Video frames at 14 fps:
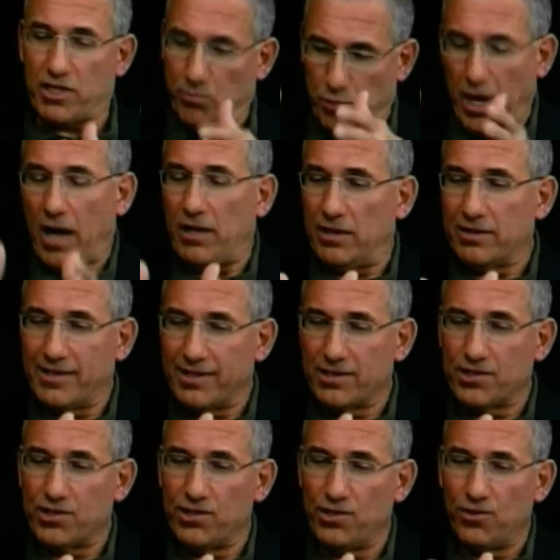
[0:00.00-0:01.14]
the politics
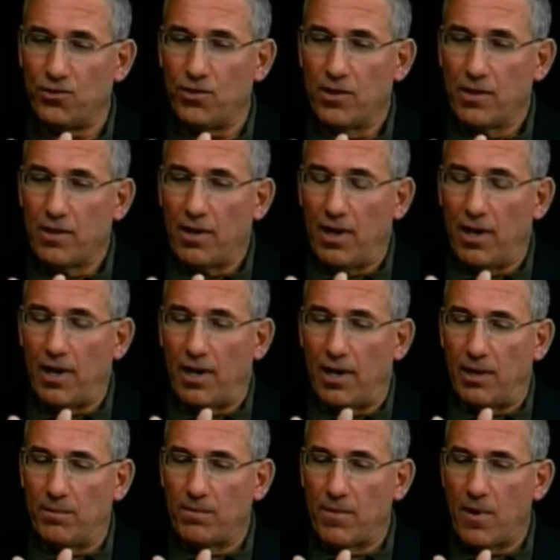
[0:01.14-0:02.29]
to
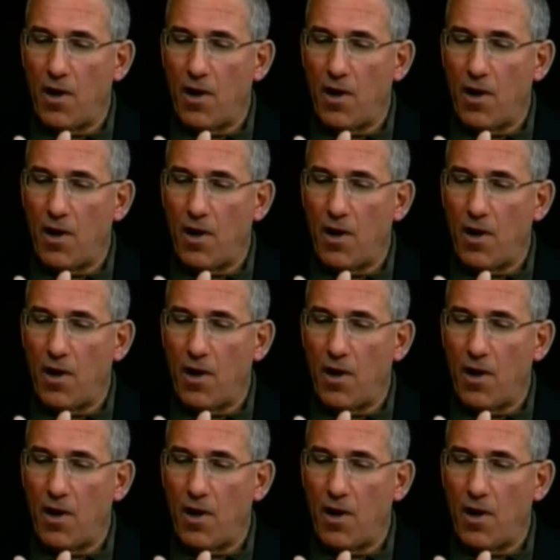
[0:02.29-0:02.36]
um,